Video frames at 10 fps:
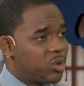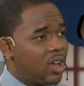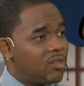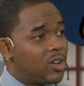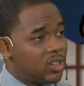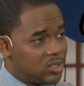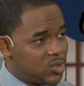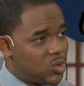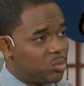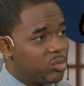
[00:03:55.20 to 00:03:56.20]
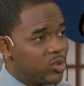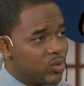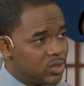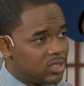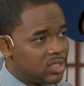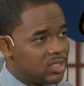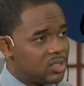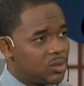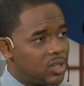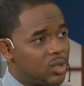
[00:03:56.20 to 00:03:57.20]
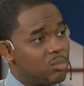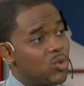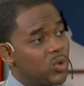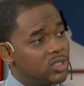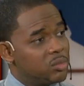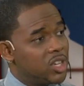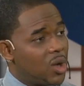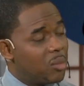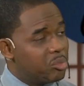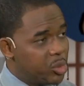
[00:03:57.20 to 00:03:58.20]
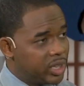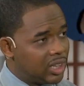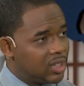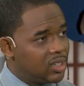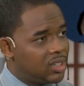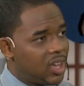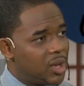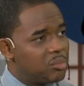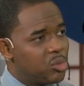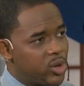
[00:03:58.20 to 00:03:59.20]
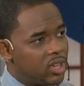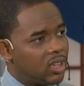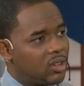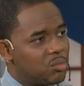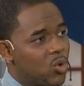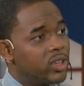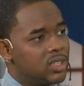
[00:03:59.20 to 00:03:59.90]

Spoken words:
we have osteoporosis, where the bones become brittle and break more